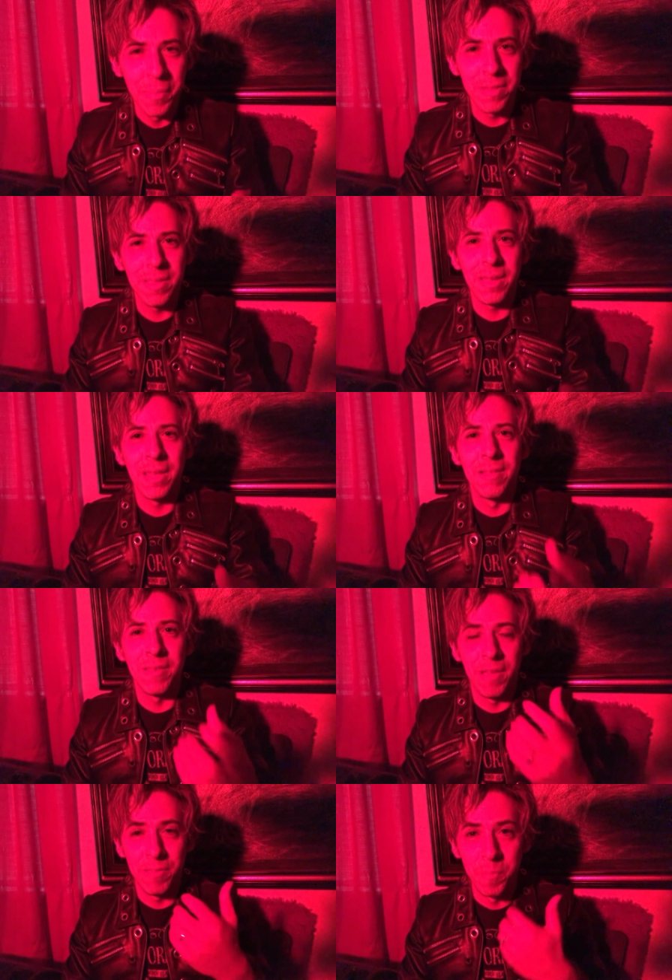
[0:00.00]
but I think it, it's
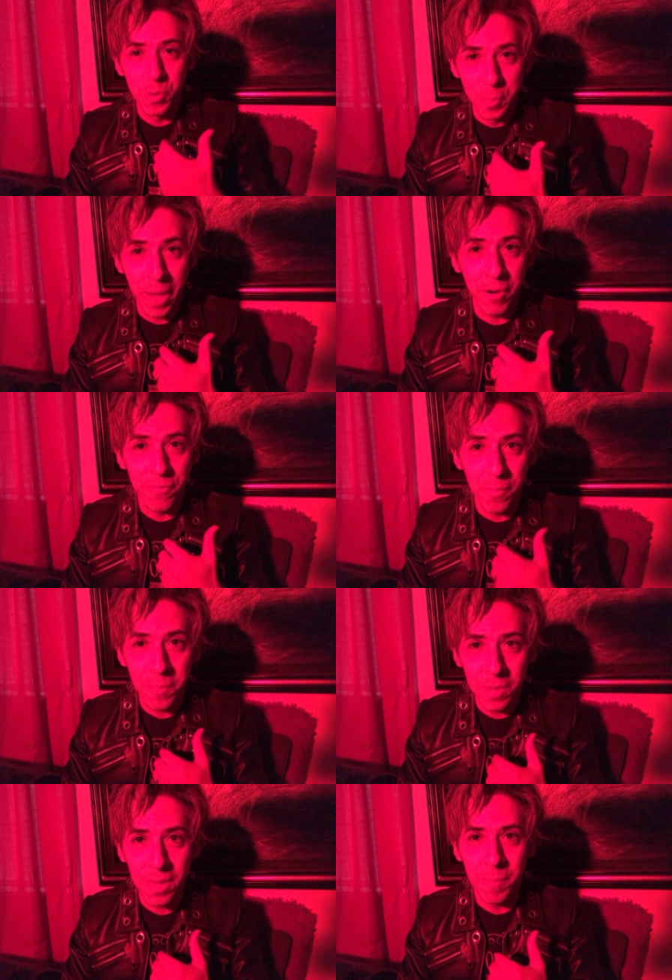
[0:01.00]
it's better for
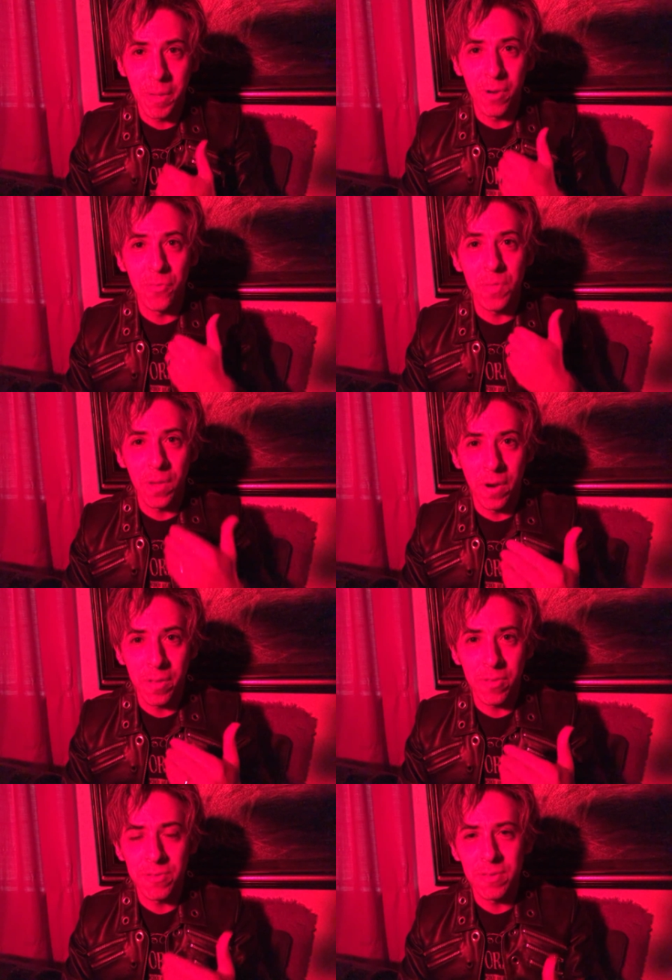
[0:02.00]
me, better for the
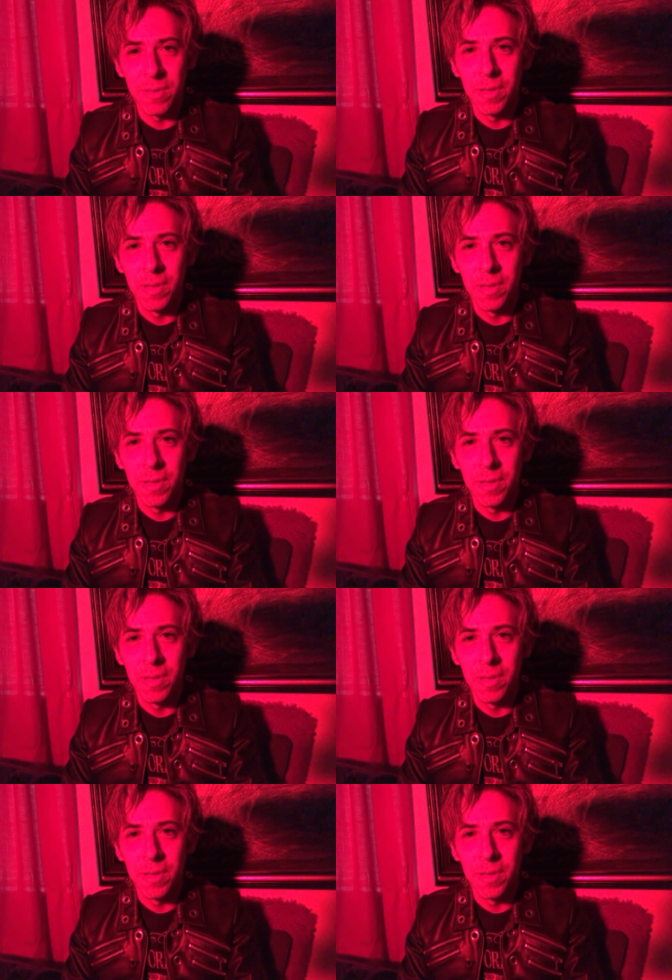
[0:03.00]
artist